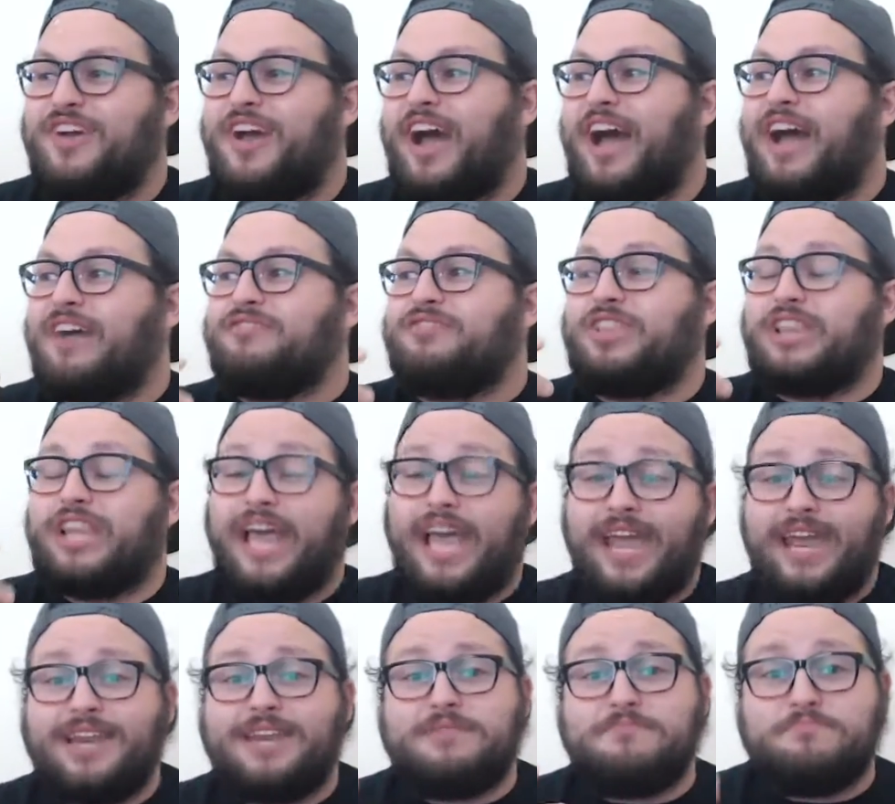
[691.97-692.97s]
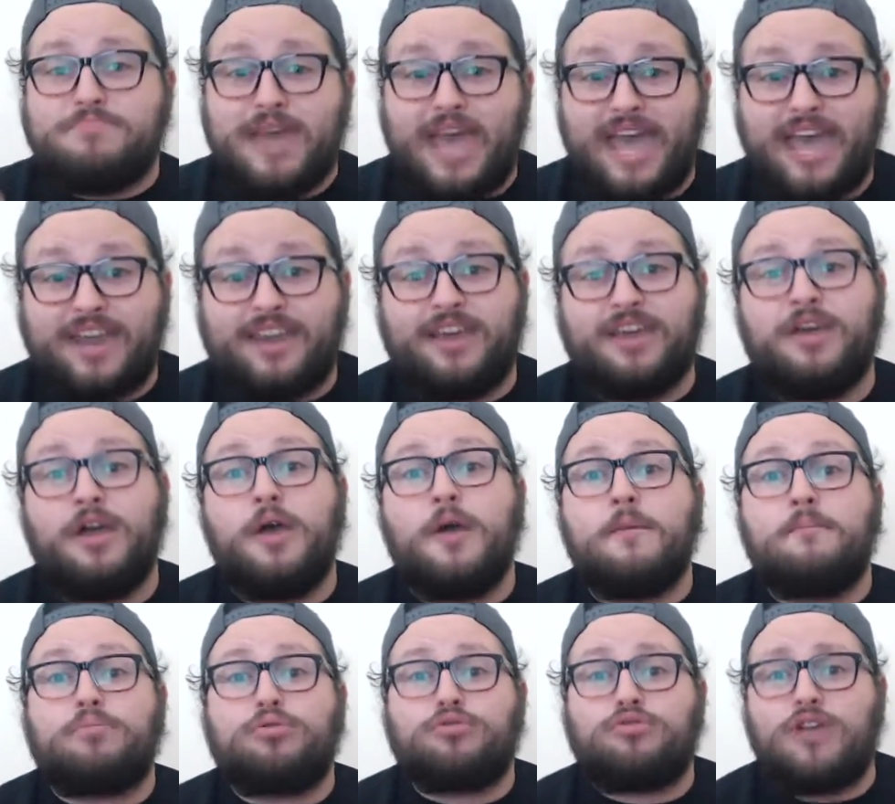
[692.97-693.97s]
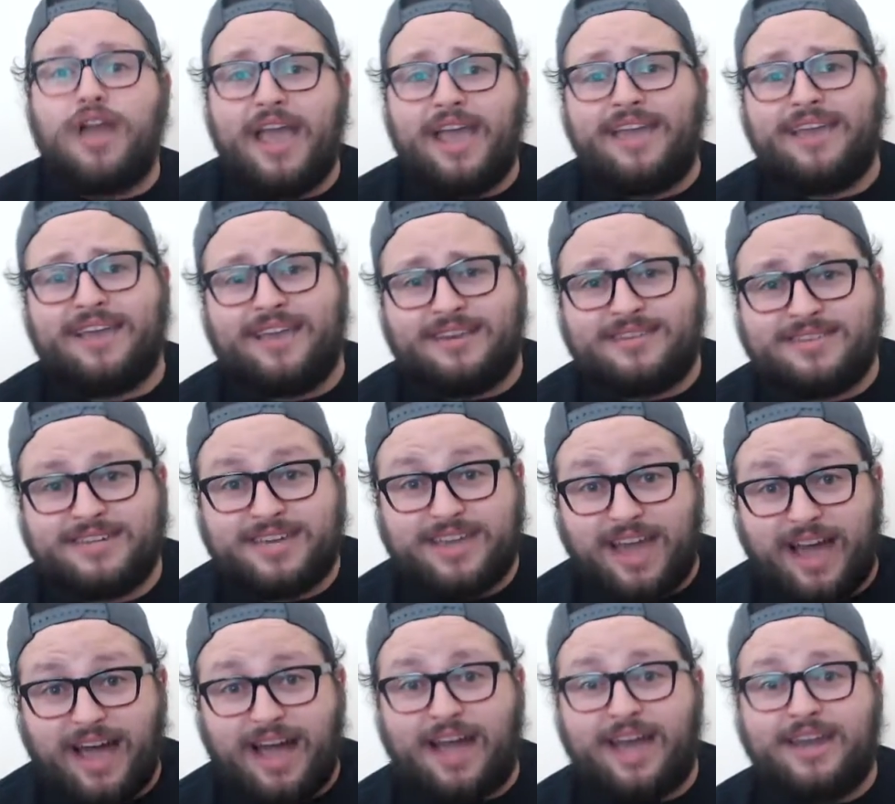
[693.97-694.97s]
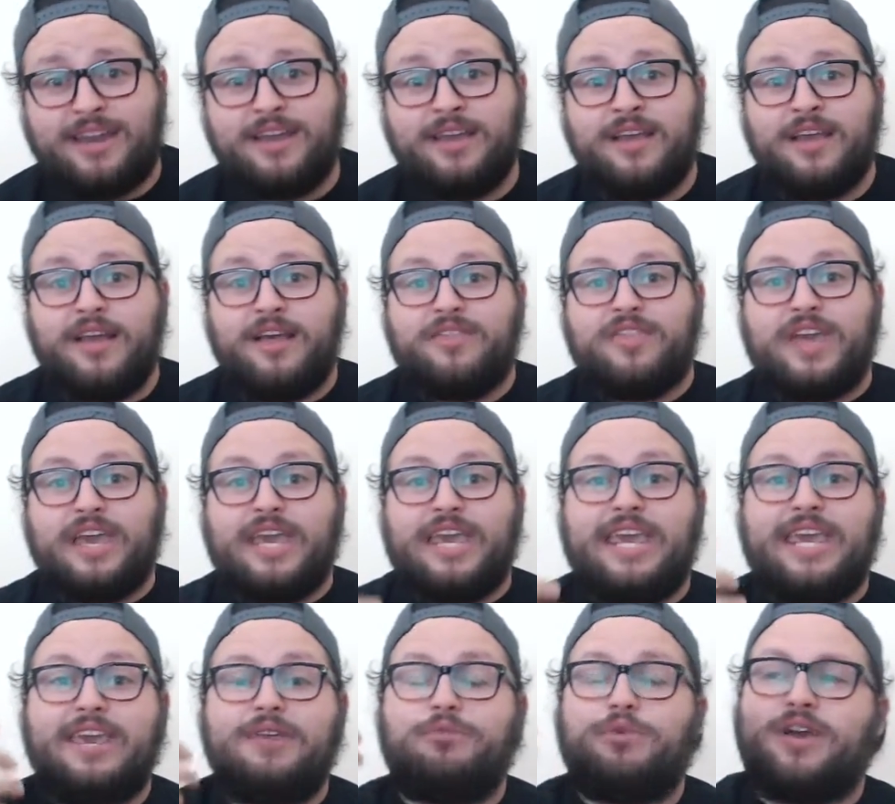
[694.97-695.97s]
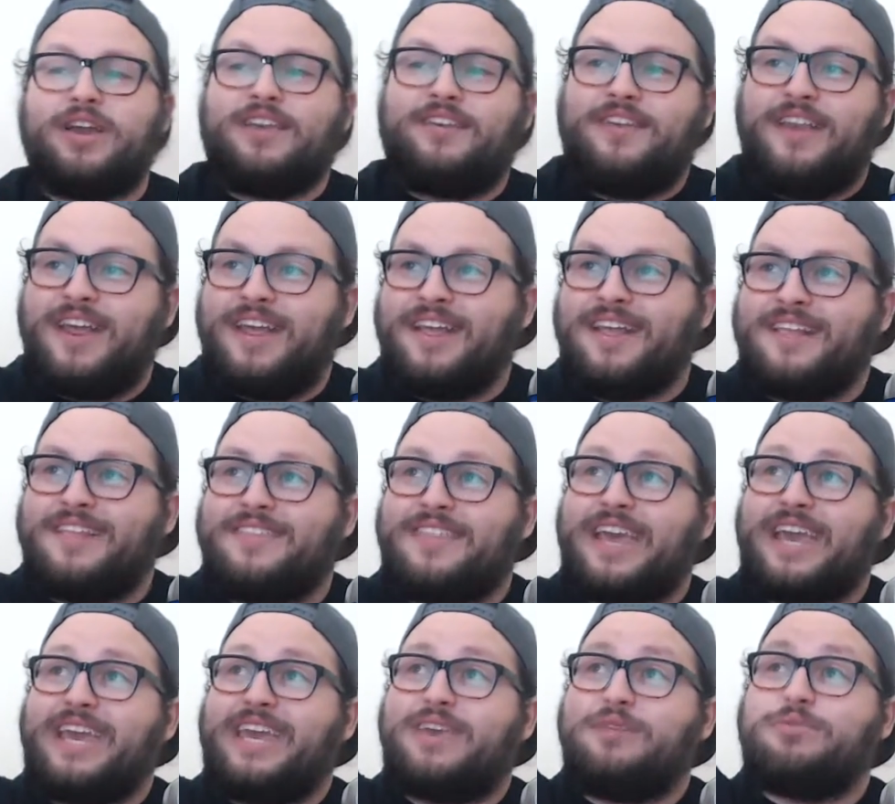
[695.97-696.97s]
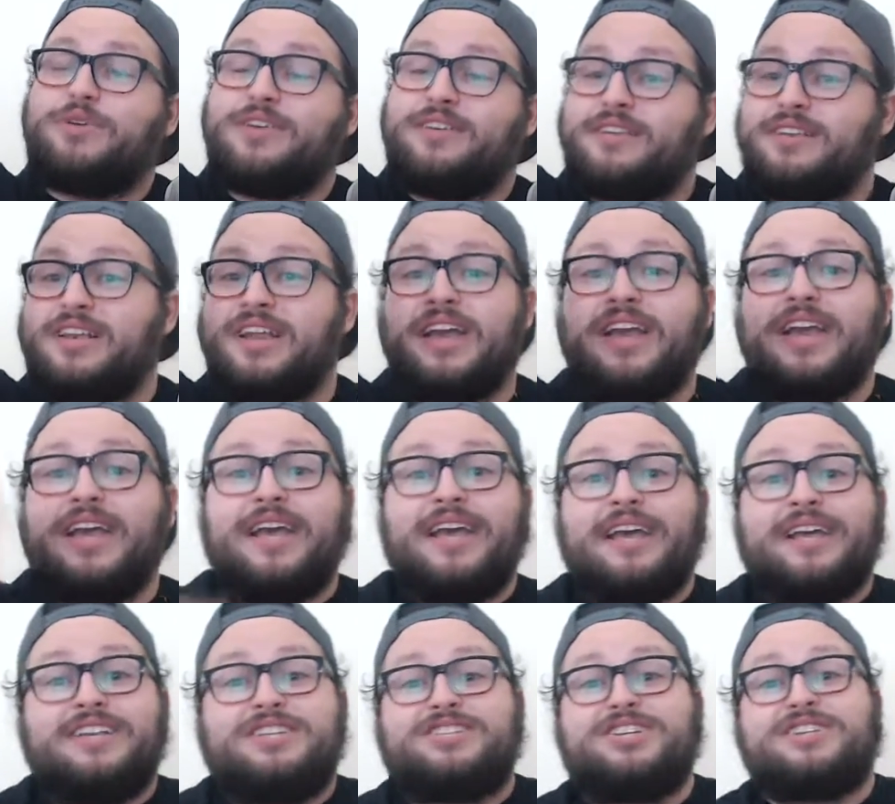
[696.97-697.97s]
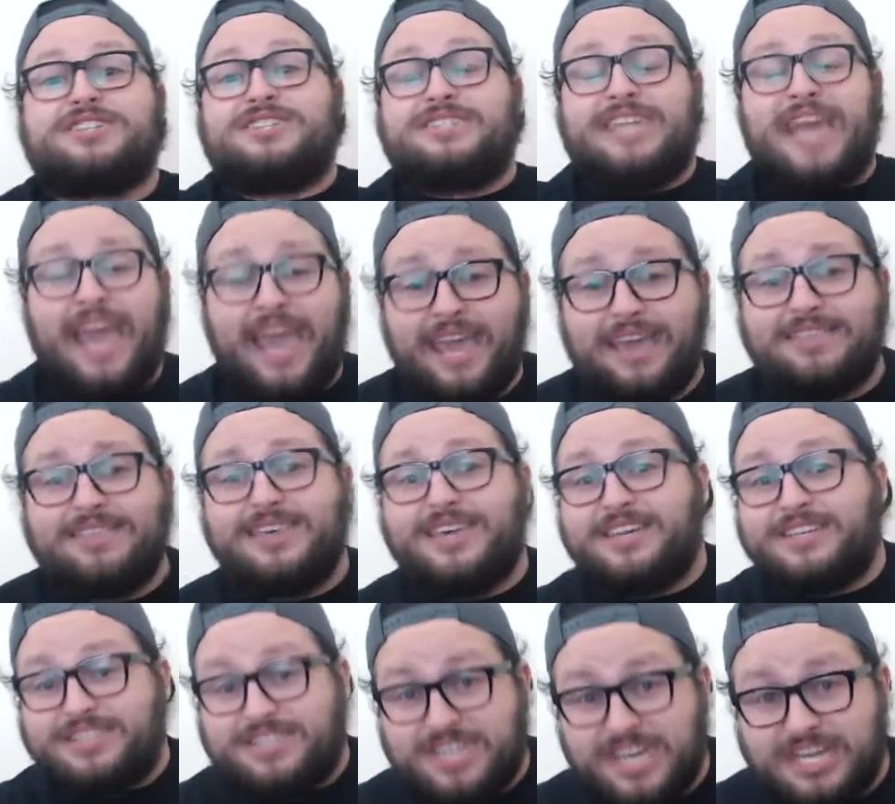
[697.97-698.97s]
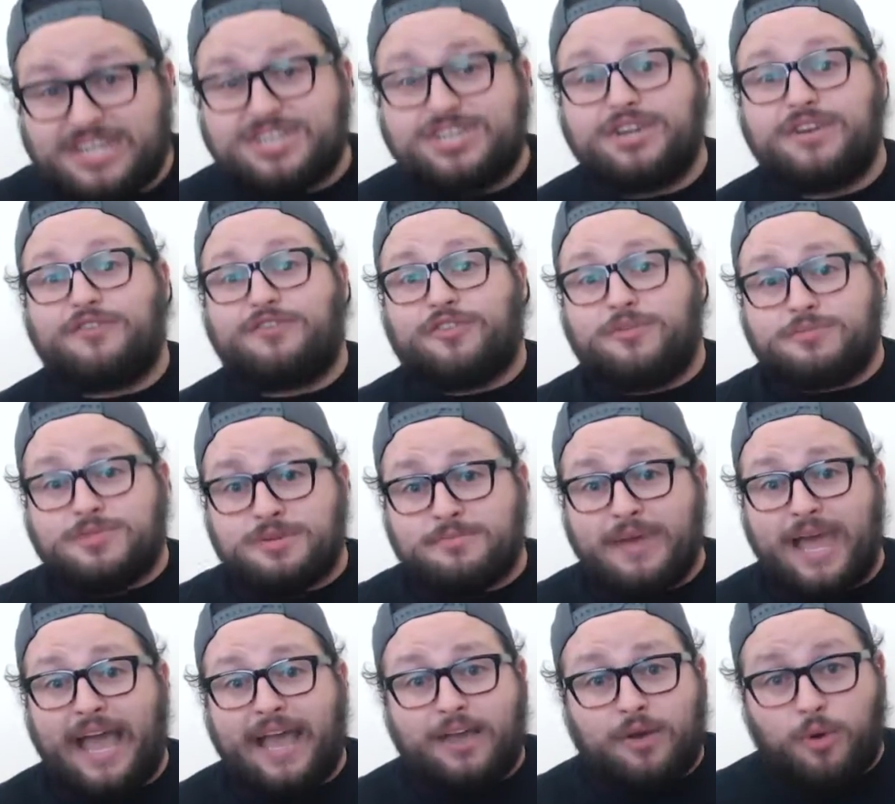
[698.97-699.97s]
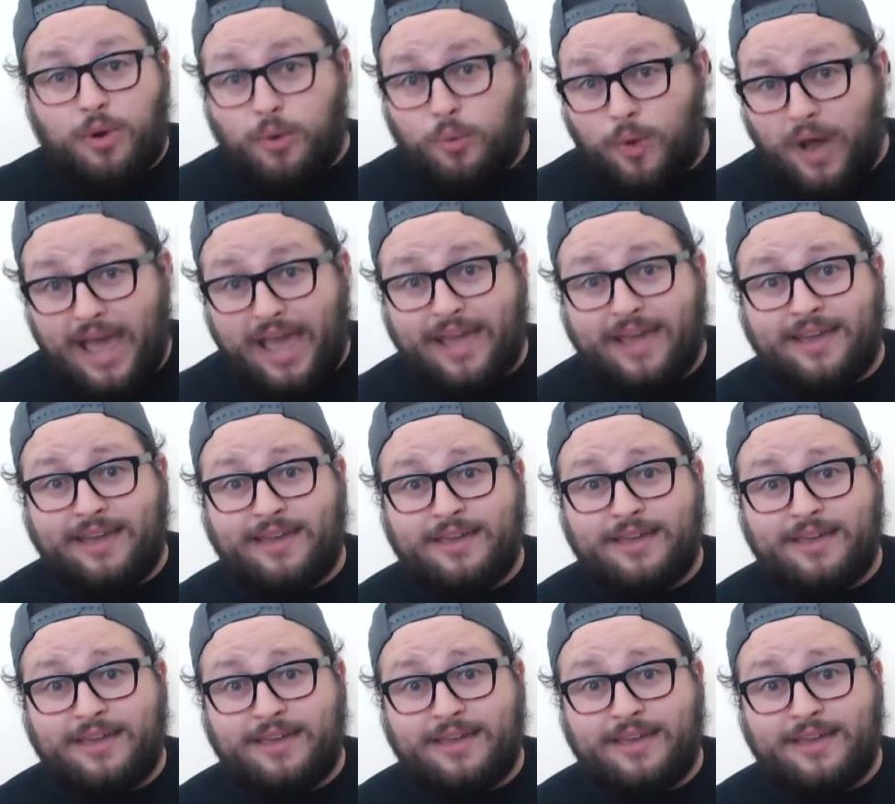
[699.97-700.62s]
I've laid in bed praying to God that he would just take the addiction from tobacco away.